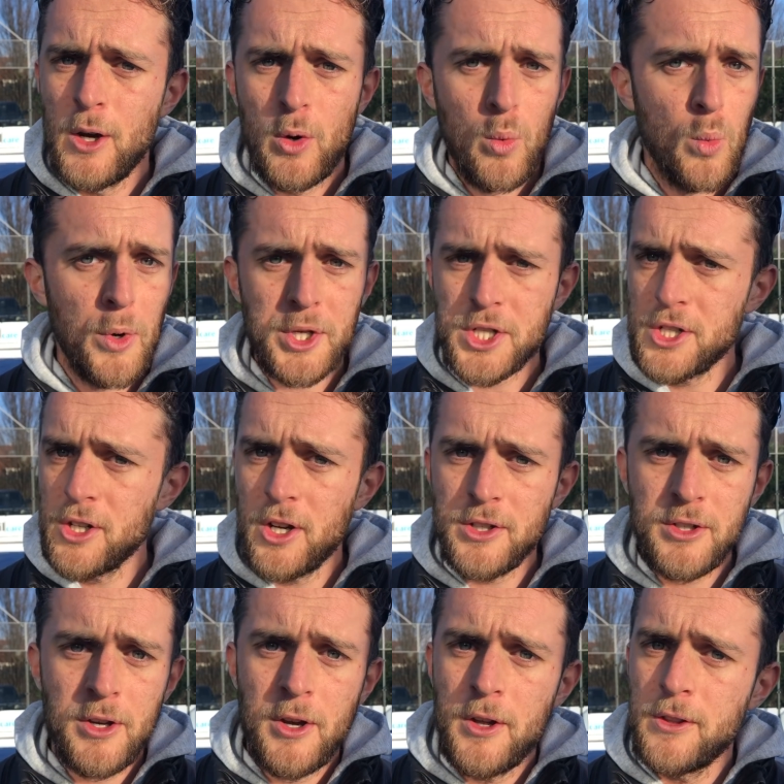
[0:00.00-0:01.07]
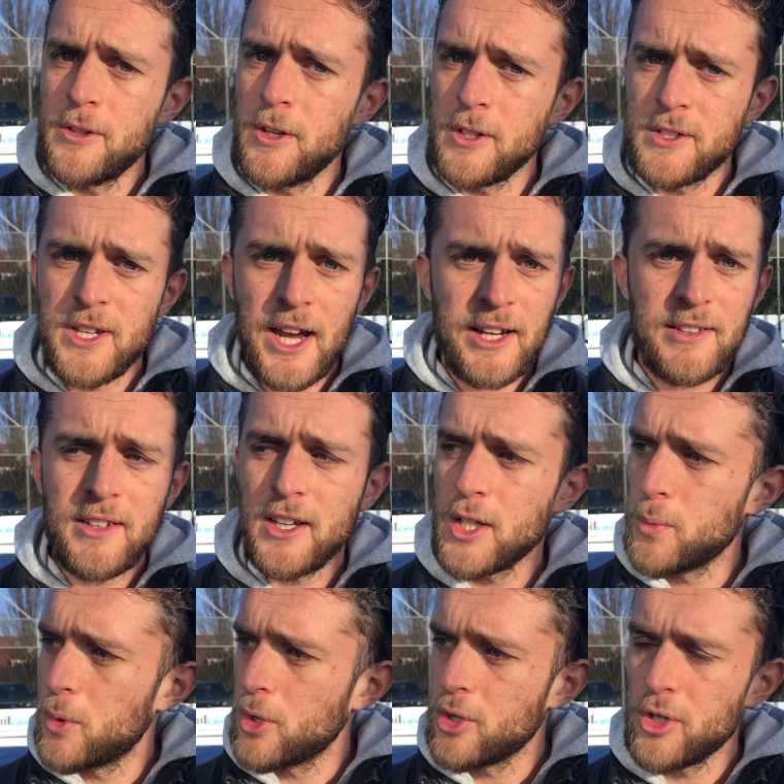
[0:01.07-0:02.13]
was not the tactics,
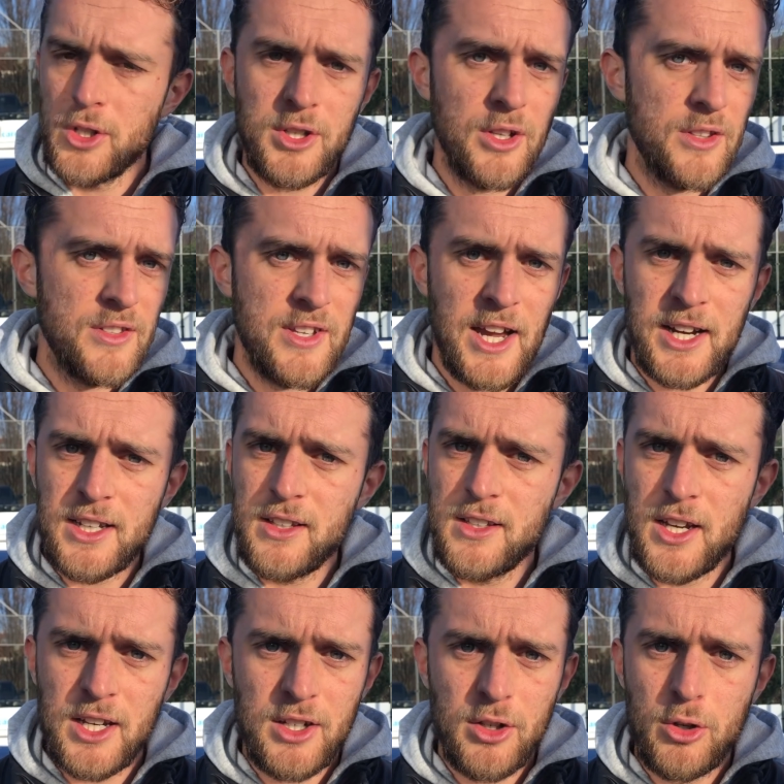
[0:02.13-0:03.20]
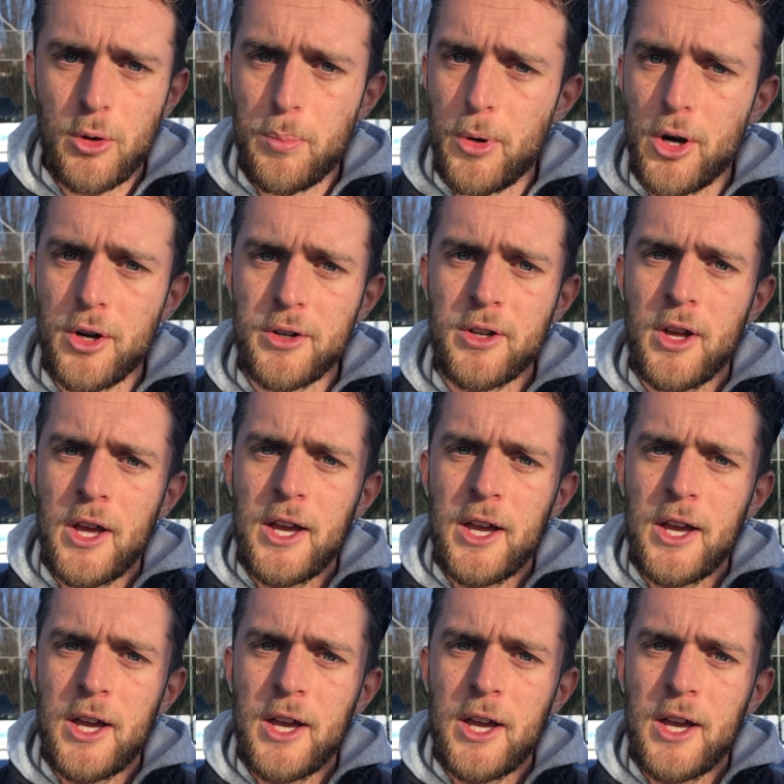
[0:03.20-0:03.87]
was not the technical part,